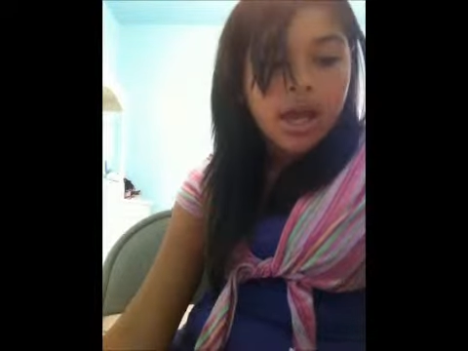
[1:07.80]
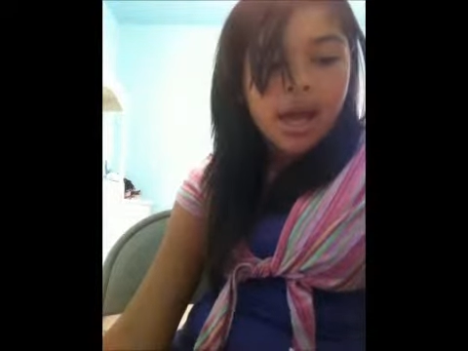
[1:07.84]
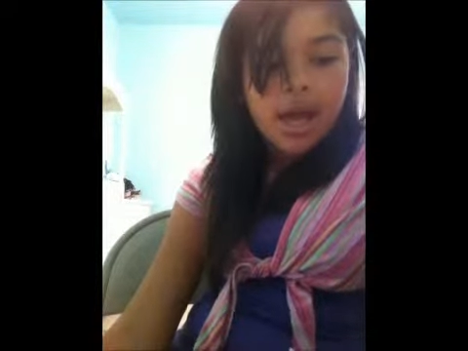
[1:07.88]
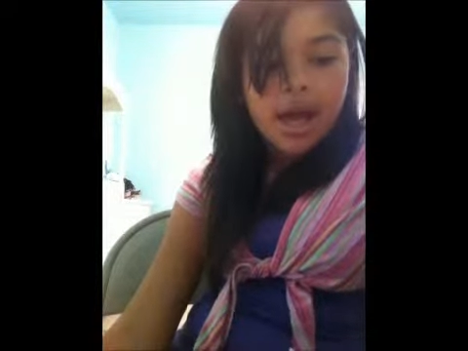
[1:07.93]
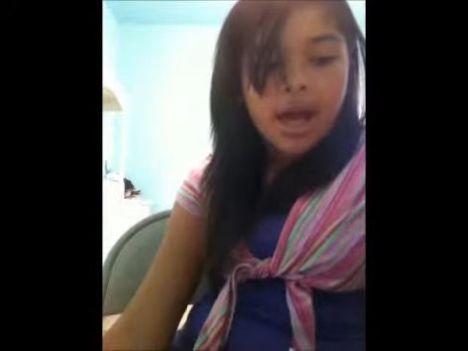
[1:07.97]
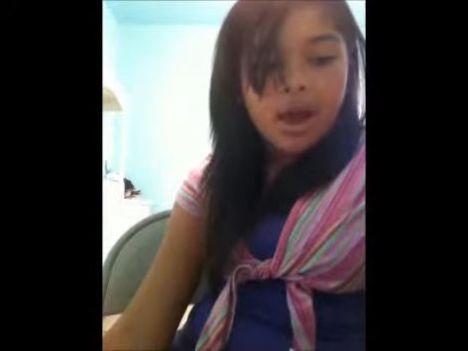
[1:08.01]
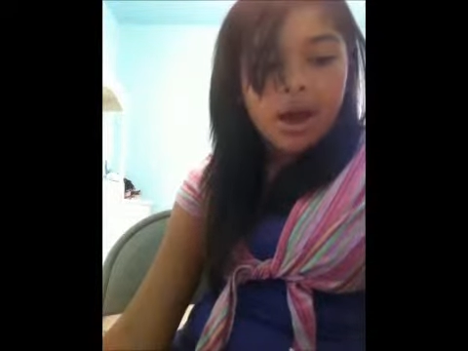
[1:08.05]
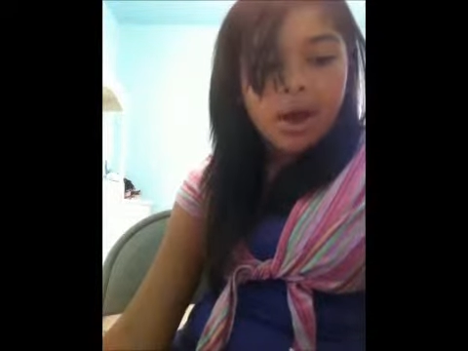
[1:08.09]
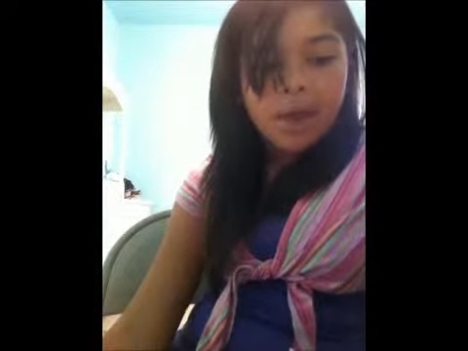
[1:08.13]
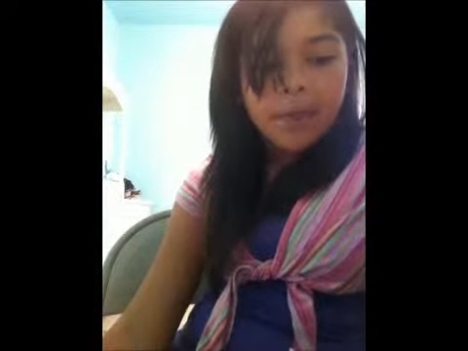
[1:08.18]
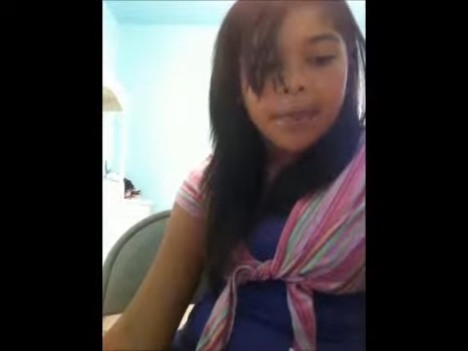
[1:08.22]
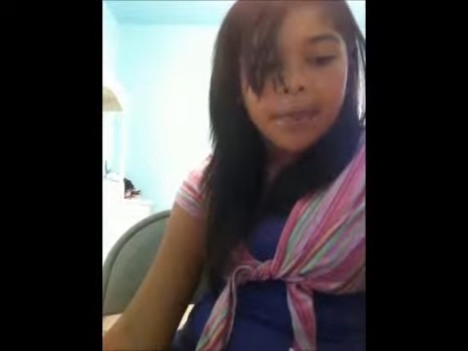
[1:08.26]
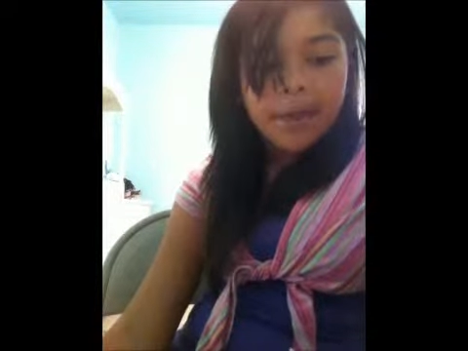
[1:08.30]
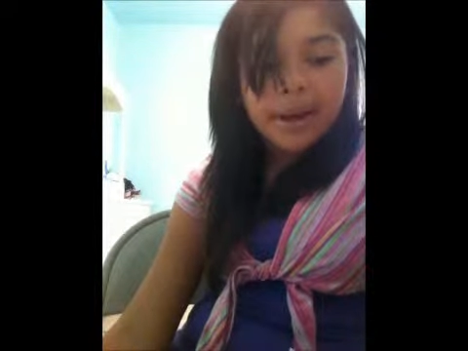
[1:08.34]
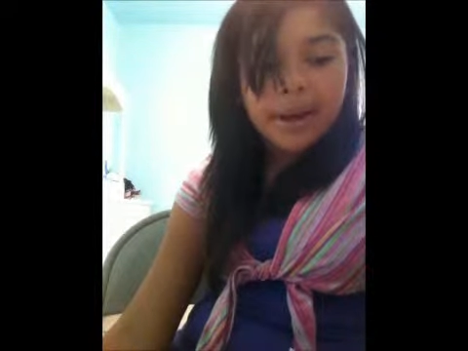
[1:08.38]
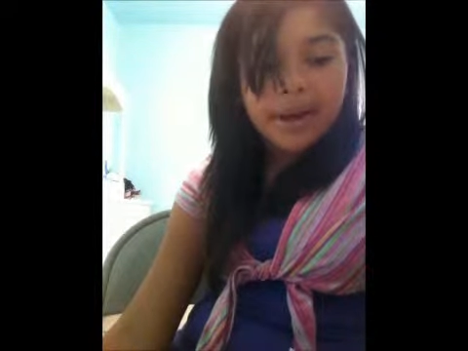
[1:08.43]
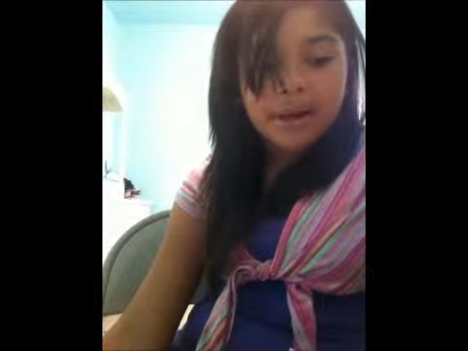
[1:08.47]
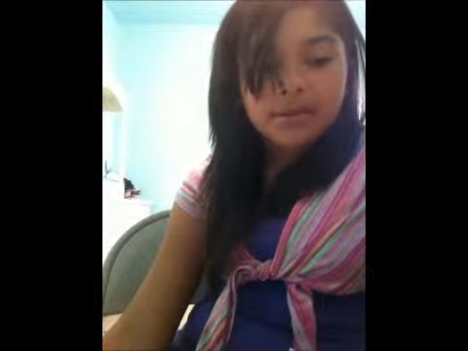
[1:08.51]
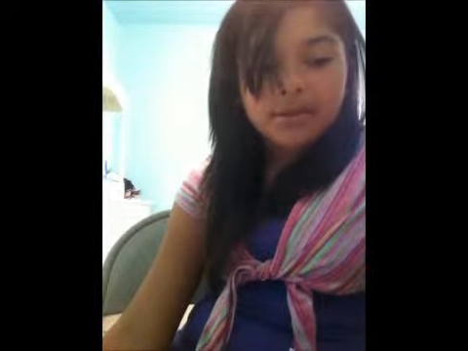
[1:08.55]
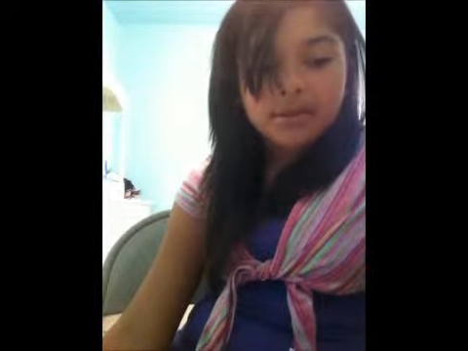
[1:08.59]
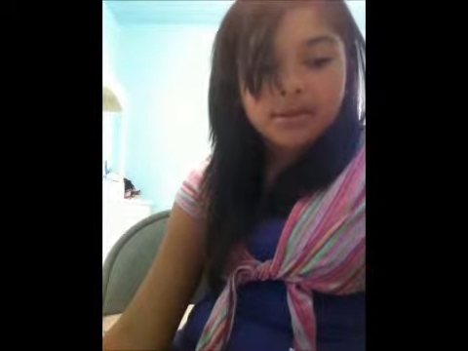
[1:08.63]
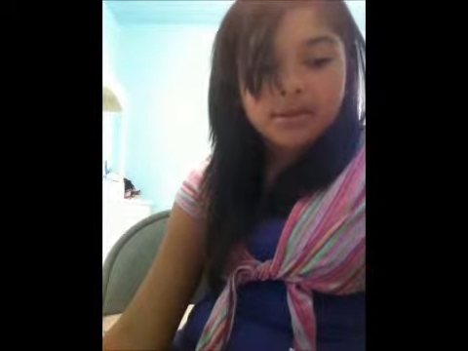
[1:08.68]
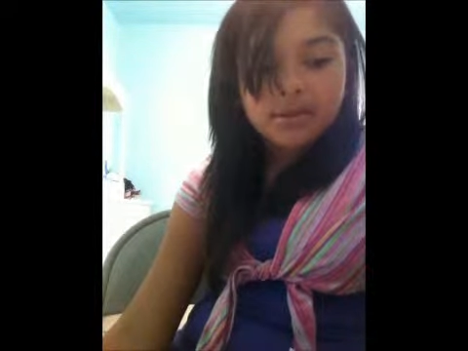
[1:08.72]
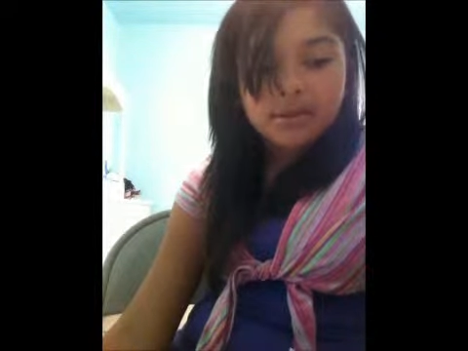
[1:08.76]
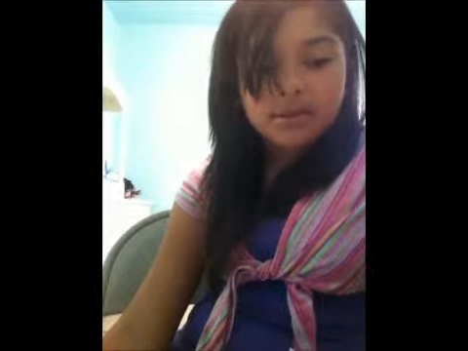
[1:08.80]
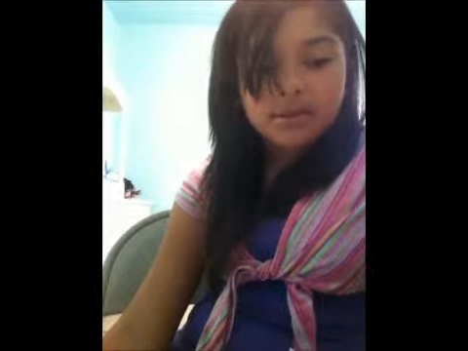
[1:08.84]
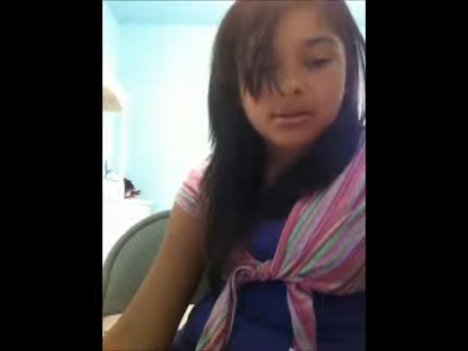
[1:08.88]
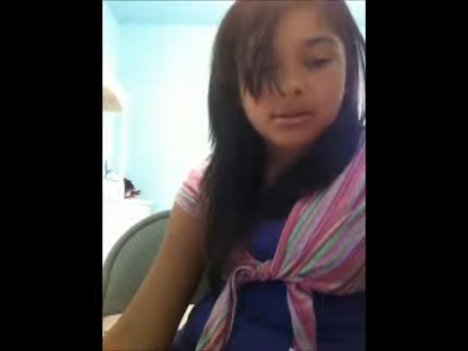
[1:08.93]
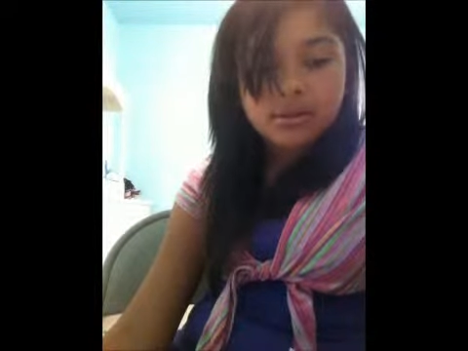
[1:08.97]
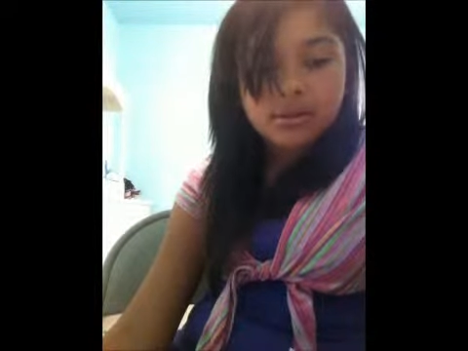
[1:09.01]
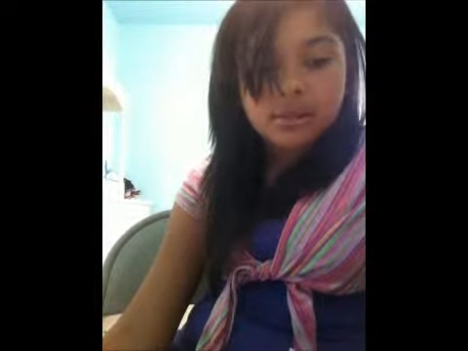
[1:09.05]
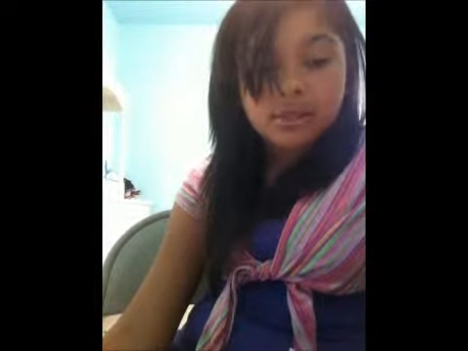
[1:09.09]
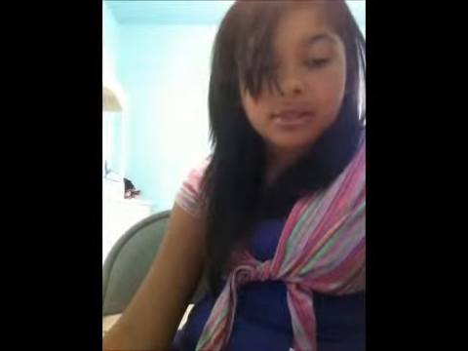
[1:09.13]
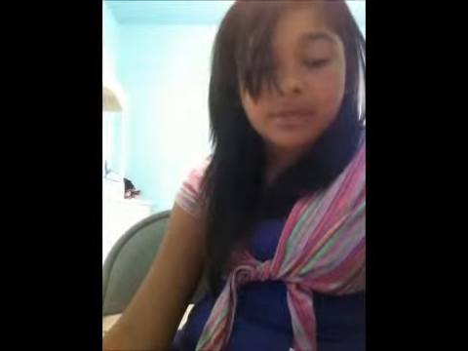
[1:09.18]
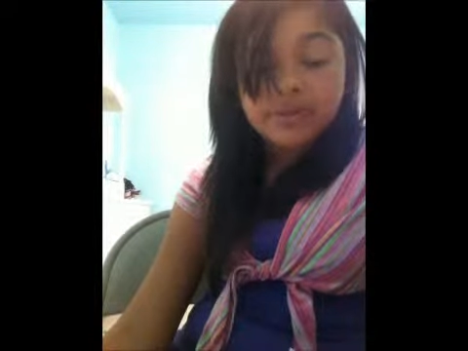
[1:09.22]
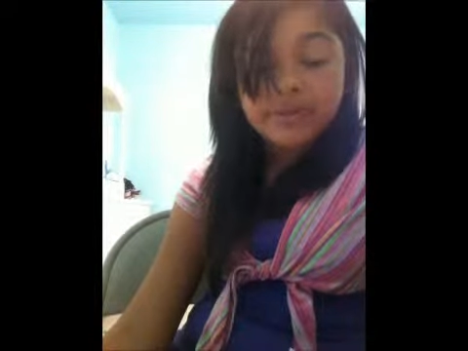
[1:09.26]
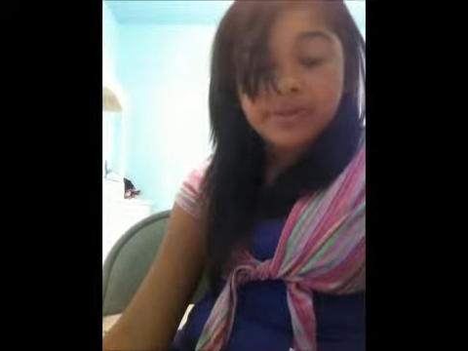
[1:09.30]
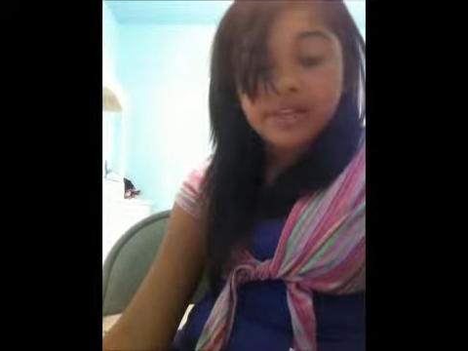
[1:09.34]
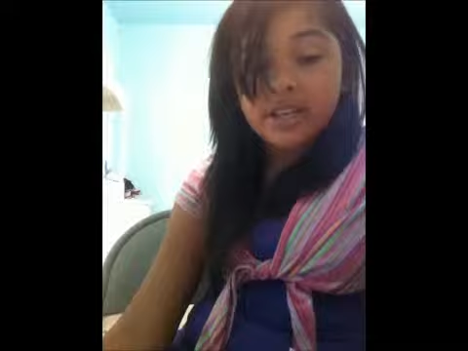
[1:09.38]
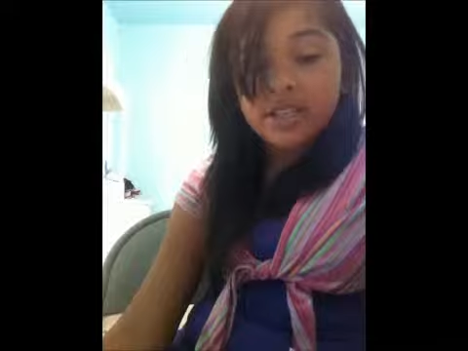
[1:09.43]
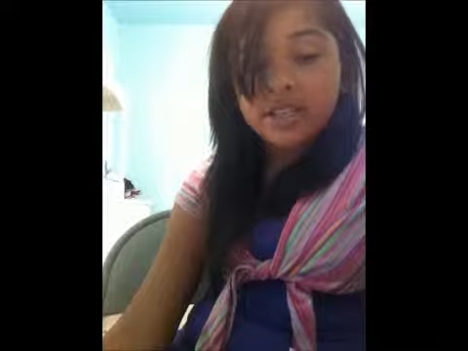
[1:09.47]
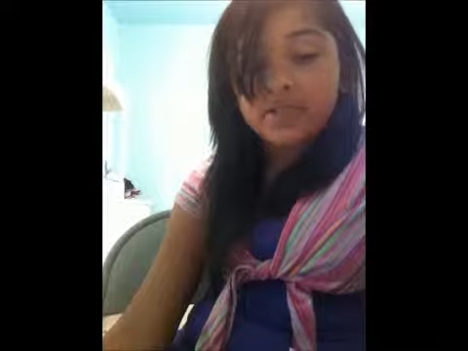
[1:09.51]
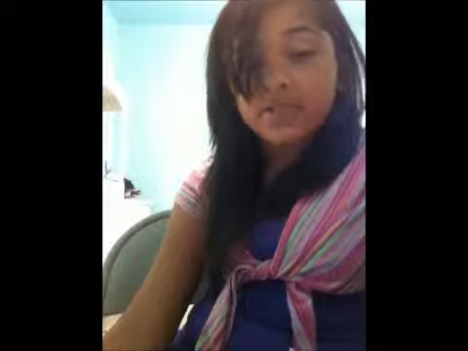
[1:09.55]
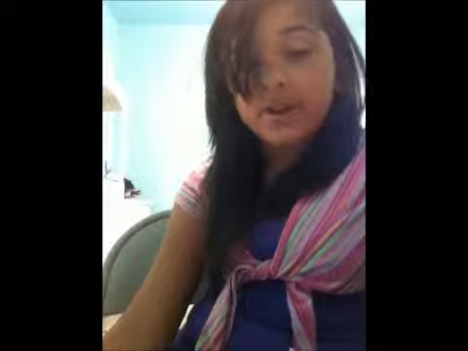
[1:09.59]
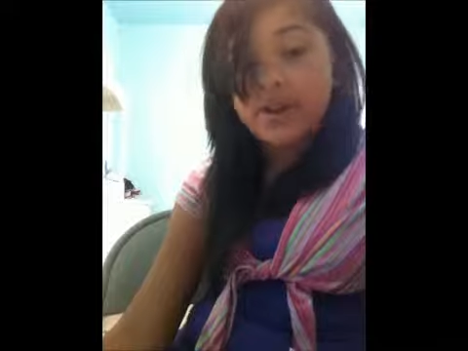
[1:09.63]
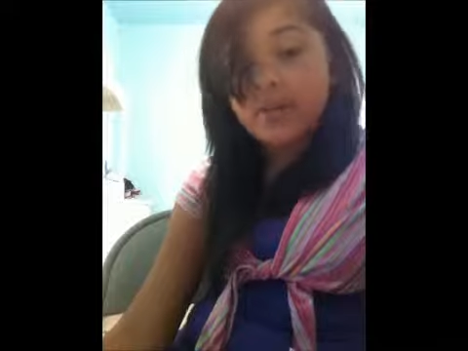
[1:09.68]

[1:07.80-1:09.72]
how about lip gloss?